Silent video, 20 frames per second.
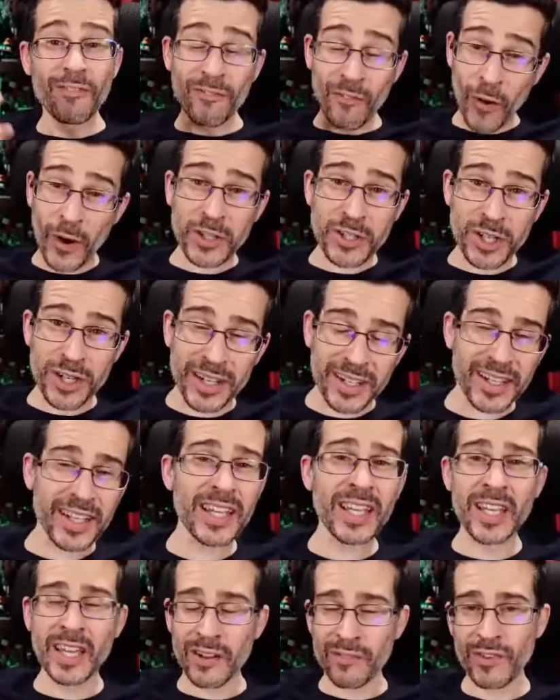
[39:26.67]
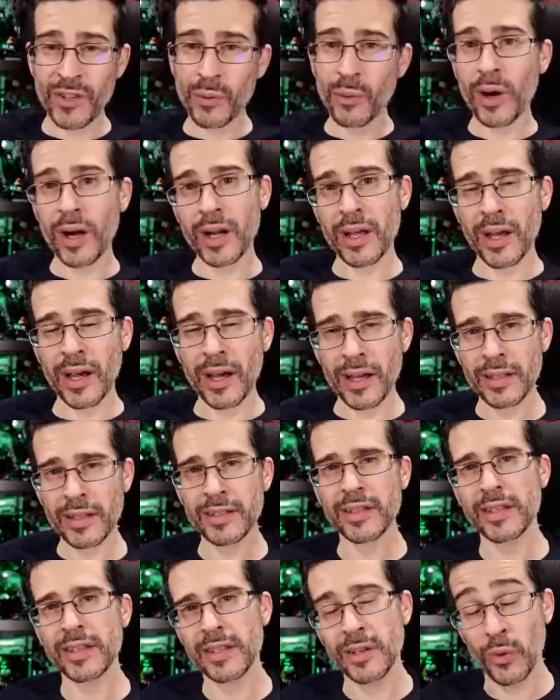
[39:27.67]
Fortunately, if you want,
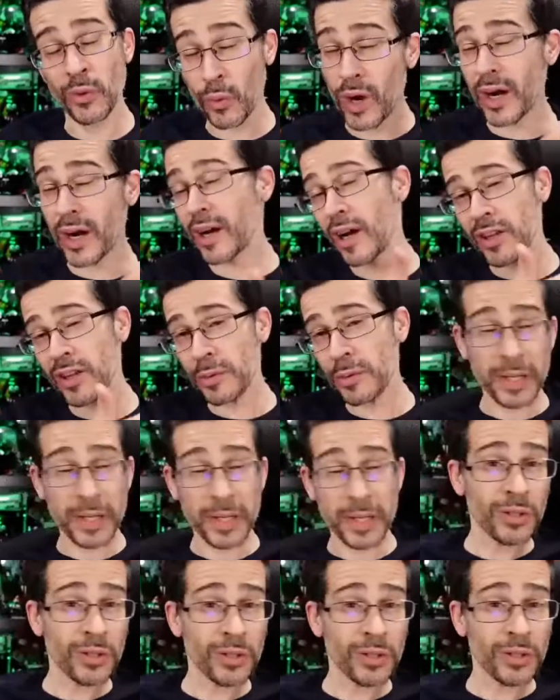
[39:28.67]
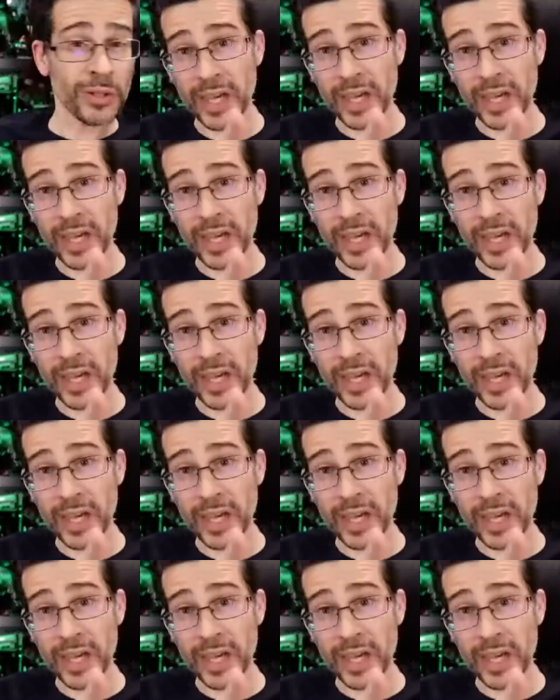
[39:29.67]
want it on the Pixel,